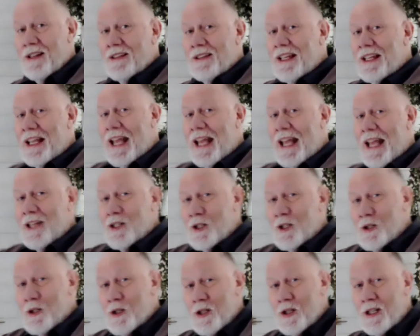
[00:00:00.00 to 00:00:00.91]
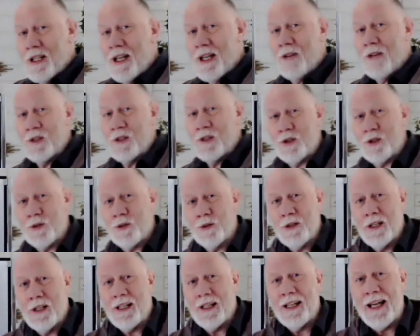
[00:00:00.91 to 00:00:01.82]
the energy of the
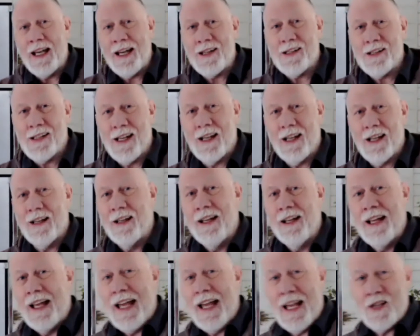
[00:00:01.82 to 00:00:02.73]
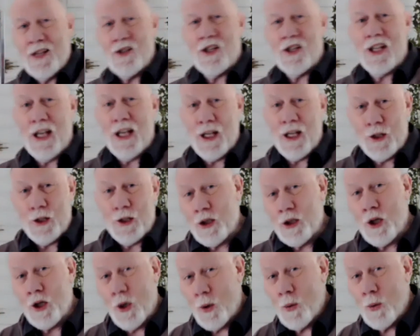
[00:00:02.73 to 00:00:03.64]
tree as a educator,
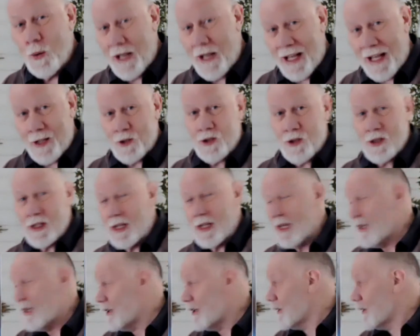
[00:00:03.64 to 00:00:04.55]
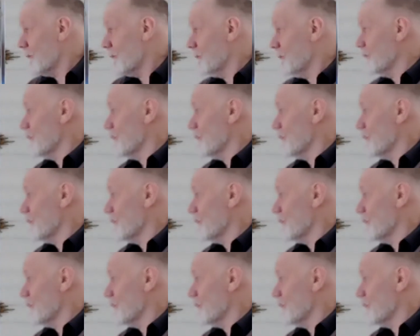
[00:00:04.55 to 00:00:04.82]
co-educator.